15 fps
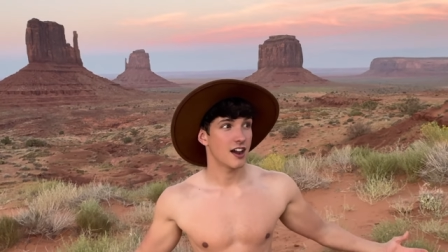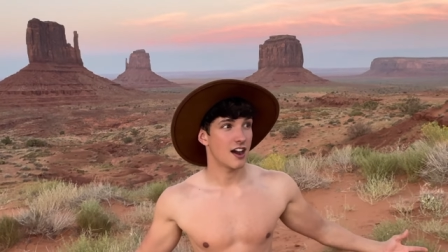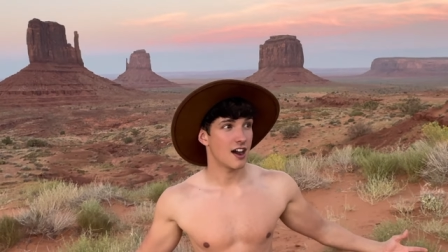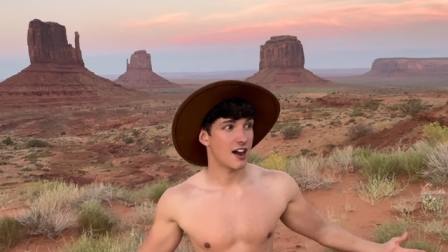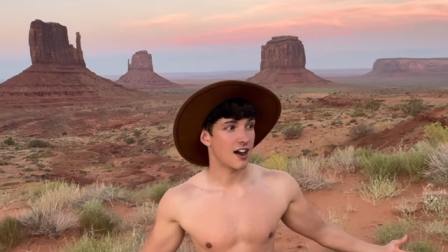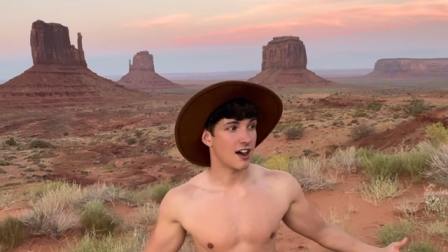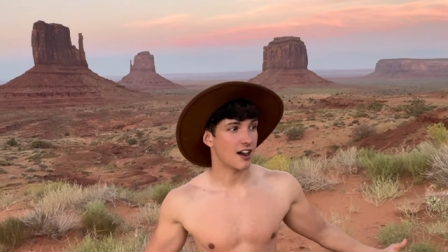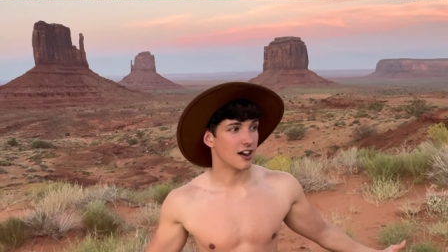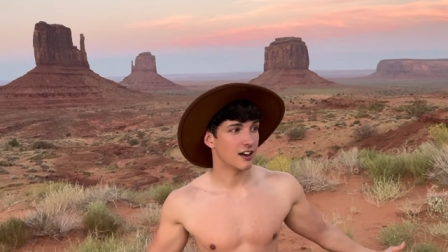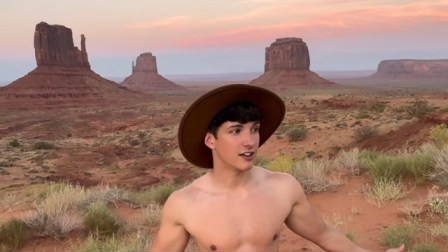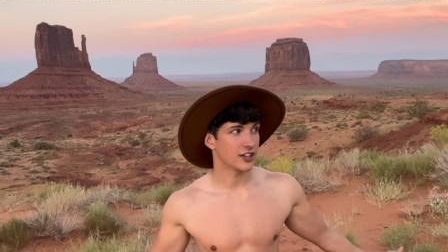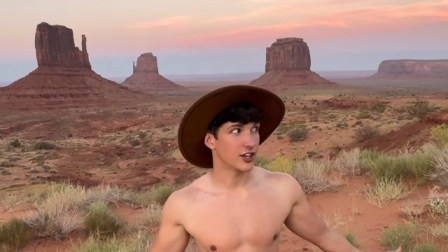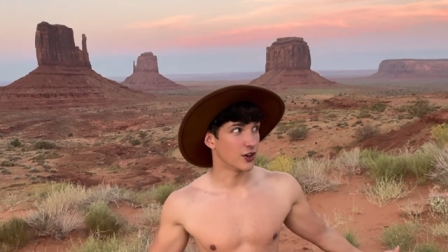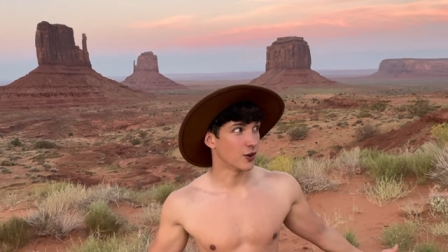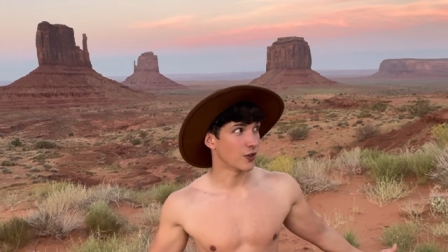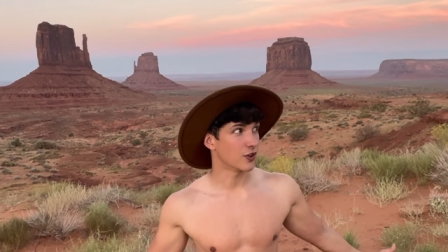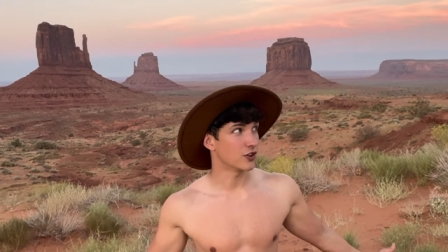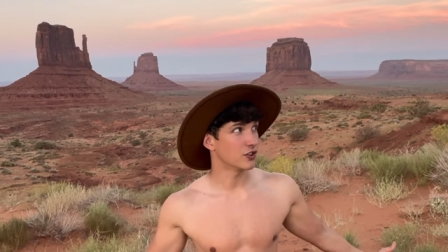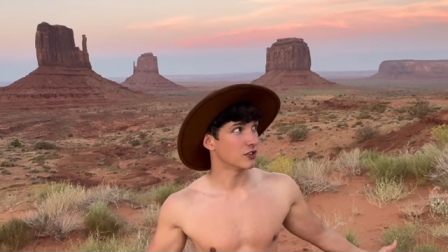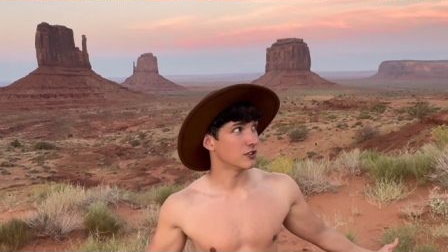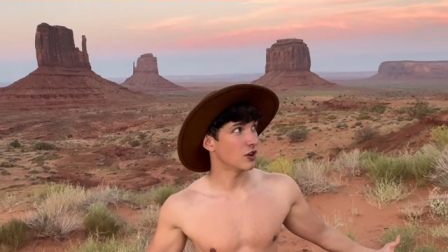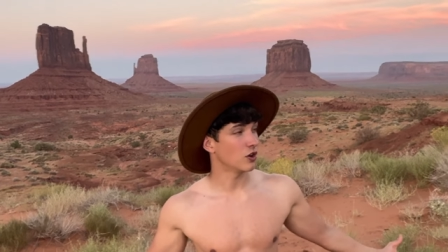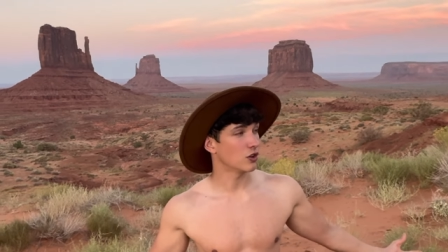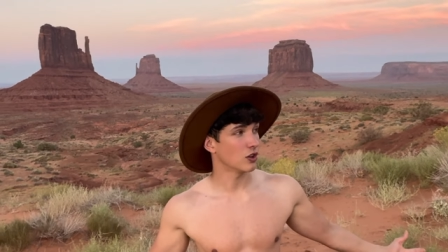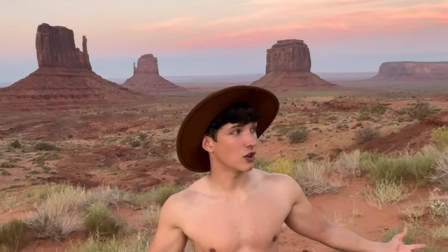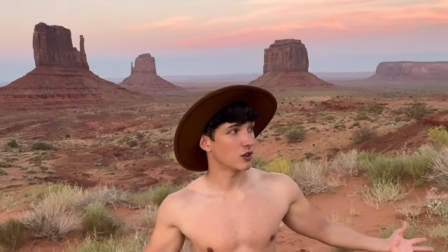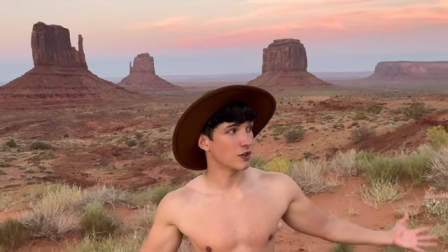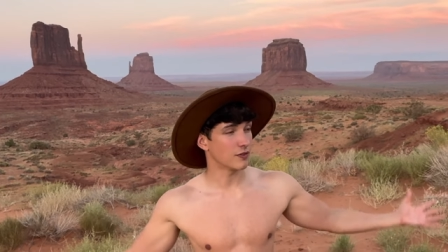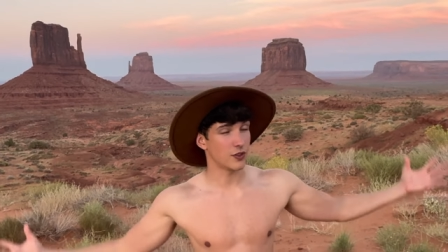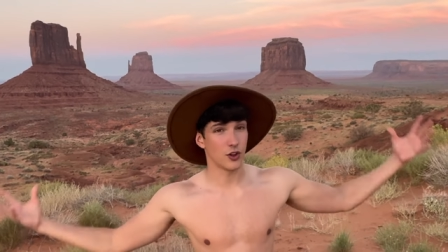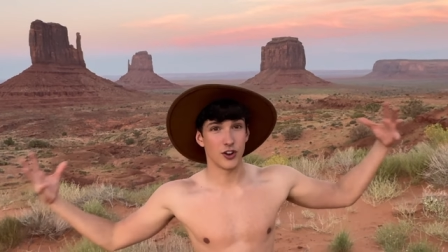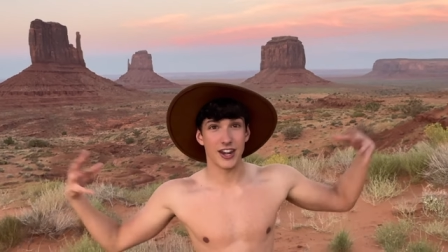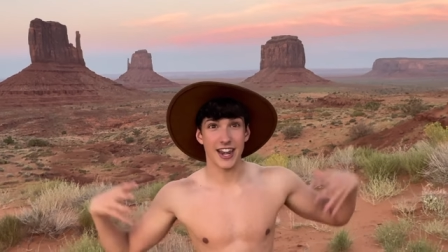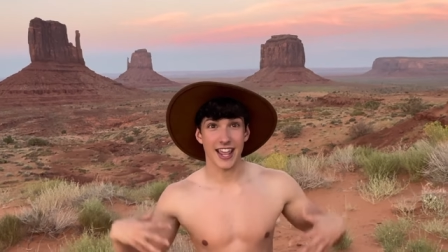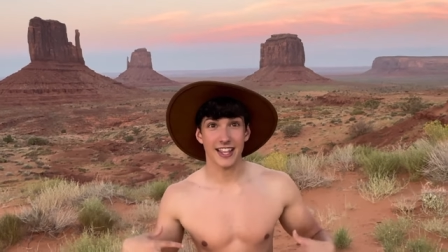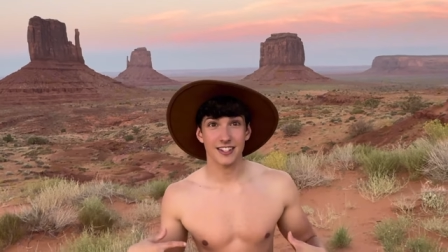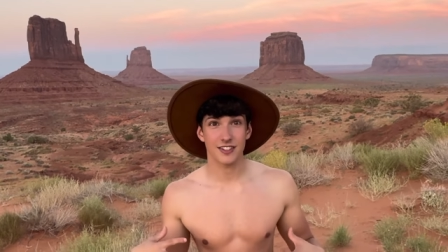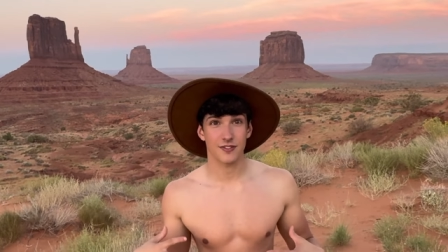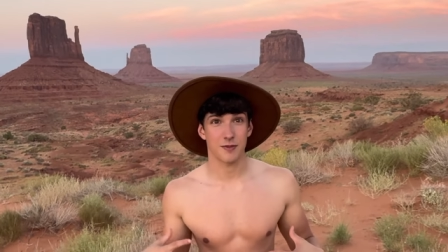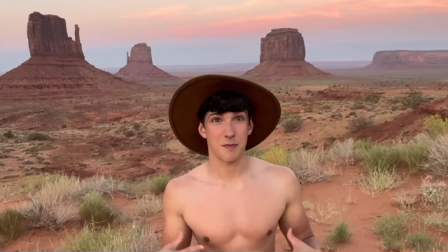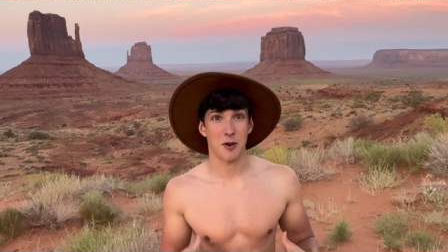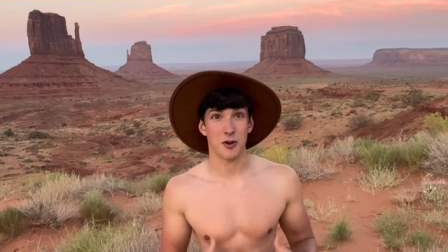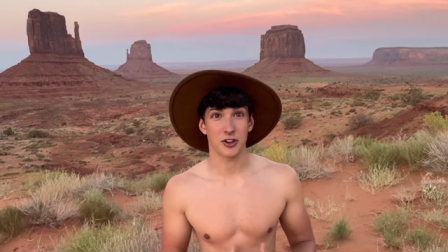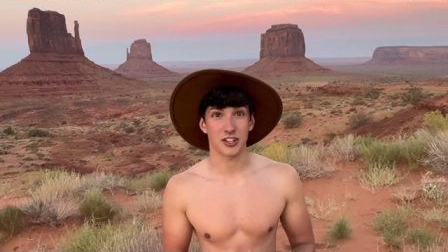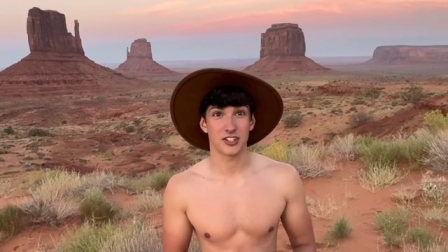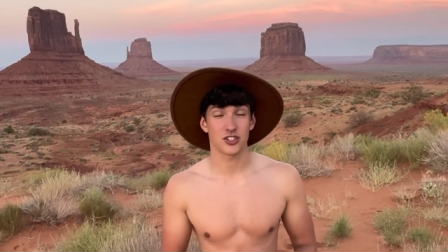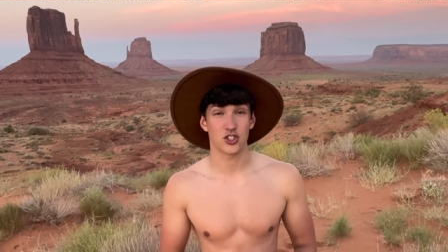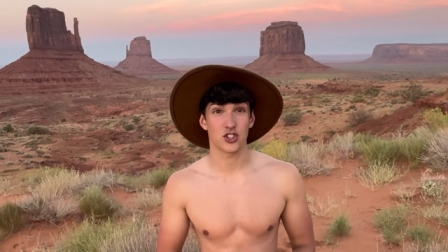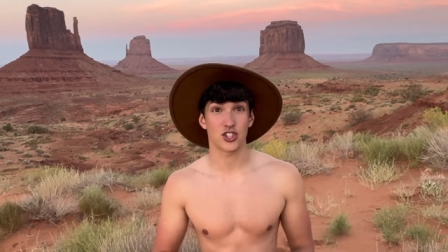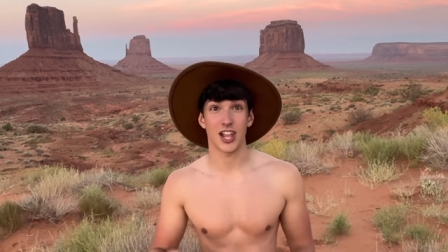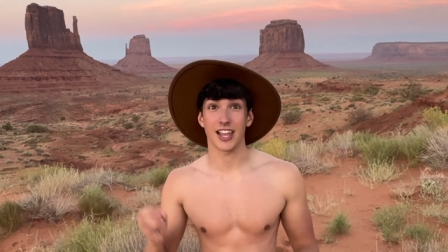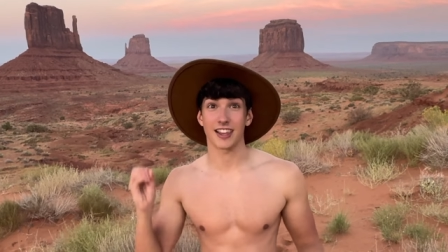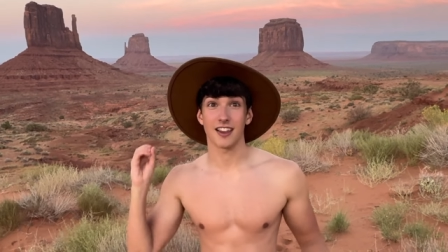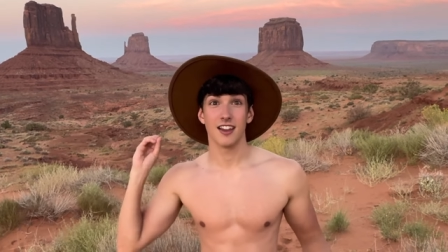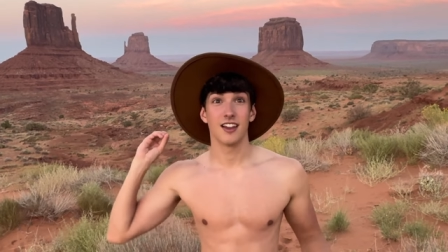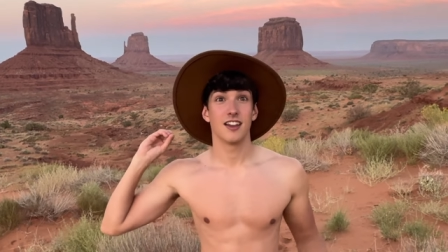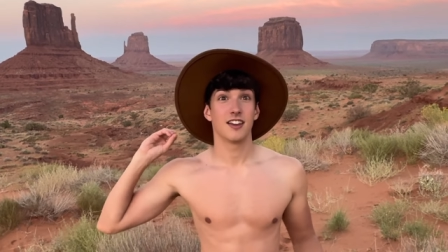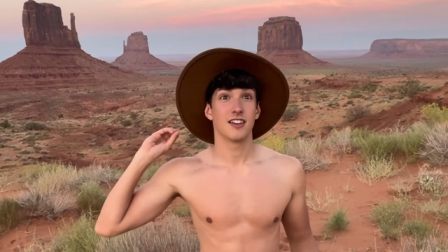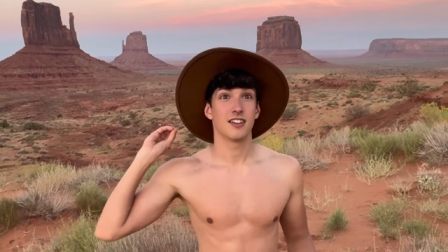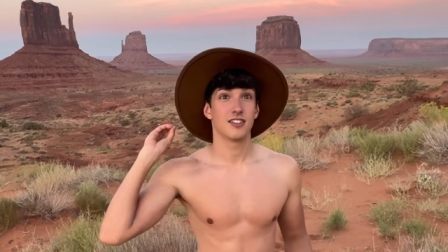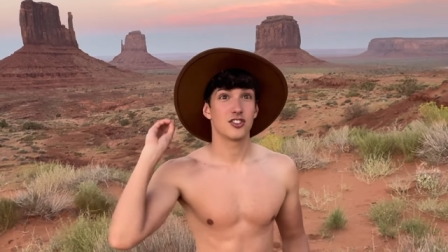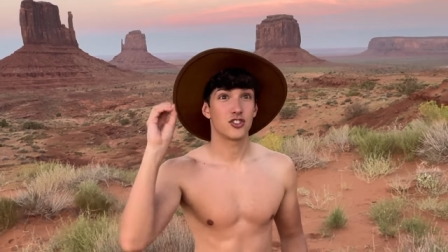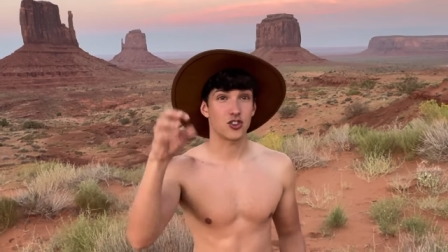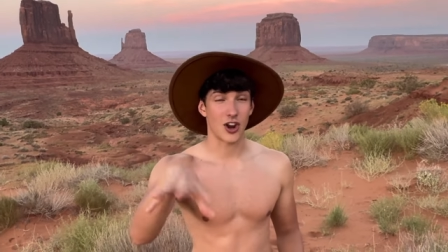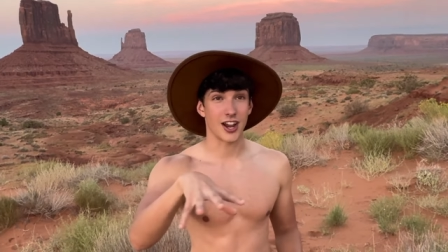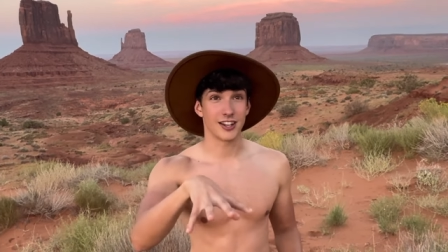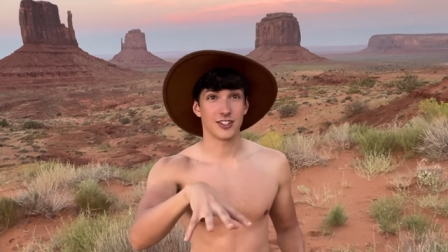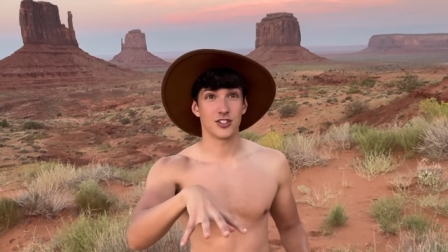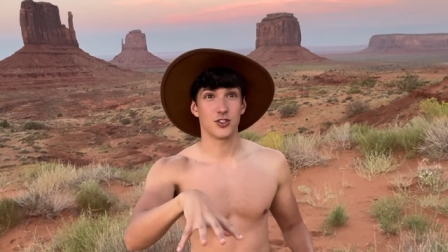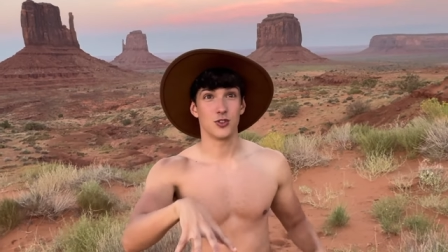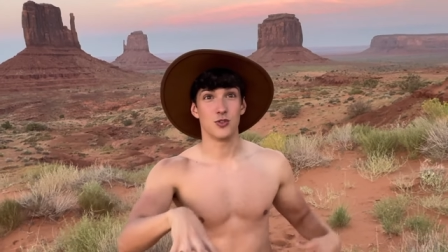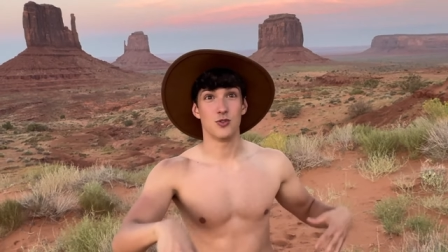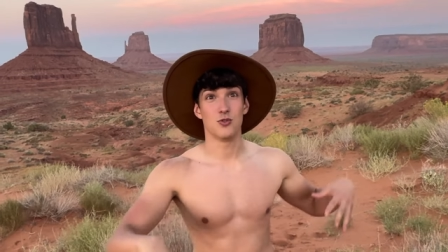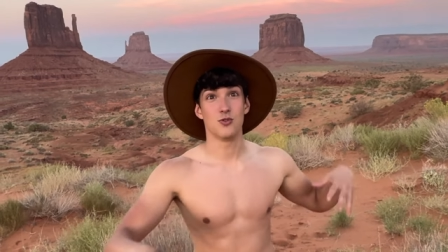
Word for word: uh, you know, the all, all of the Native Americans just like trying to